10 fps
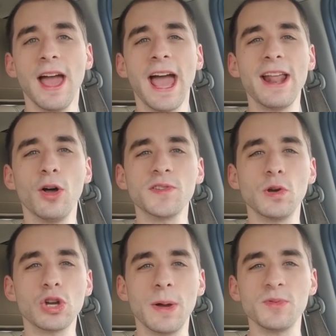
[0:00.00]
and
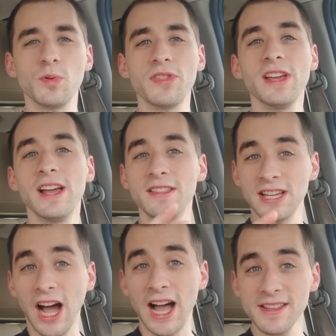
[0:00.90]
also comes with
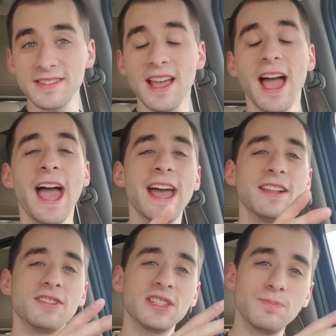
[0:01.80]
Tots
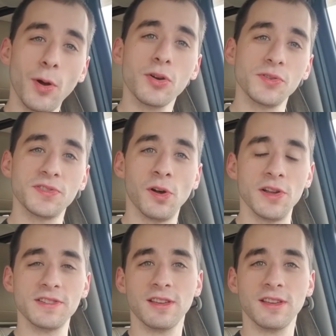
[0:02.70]
and Sparkle sauce,